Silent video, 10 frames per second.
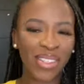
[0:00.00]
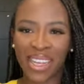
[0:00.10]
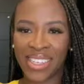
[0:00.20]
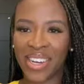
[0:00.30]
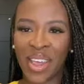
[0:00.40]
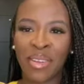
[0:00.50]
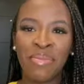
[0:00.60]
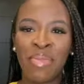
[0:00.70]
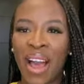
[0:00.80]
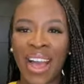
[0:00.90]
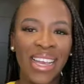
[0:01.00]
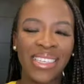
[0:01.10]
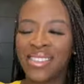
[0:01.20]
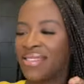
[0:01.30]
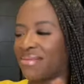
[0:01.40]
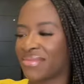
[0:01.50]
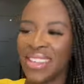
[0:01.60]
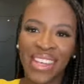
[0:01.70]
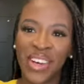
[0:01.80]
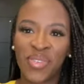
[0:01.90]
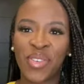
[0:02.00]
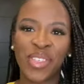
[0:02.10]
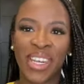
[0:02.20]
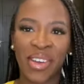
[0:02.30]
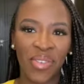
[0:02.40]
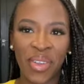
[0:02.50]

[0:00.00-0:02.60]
I don't know, but unfortunately I've thrown